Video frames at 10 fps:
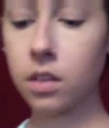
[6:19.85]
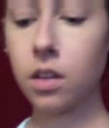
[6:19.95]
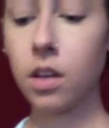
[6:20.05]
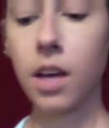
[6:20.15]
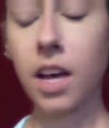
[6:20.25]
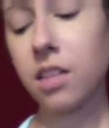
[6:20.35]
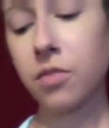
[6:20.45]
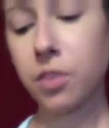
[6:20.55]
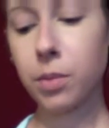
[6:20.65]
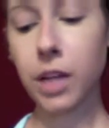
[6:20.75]
And then for
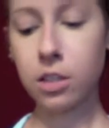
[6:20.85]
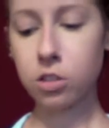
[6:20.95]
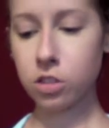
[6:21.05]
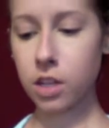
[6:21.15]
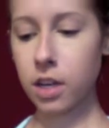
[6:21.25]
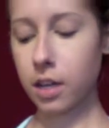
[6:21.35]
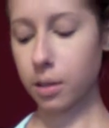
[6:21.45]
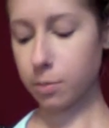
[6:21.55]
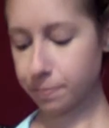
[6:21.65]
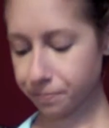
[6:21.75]
blush,
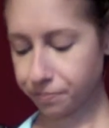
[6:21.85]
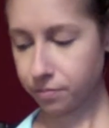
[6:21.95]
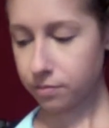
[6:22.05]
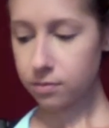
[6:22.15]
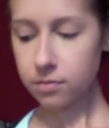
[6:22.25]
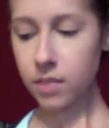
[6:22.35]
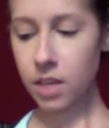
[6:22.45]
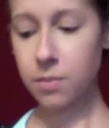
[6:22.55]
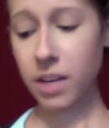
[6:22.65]
my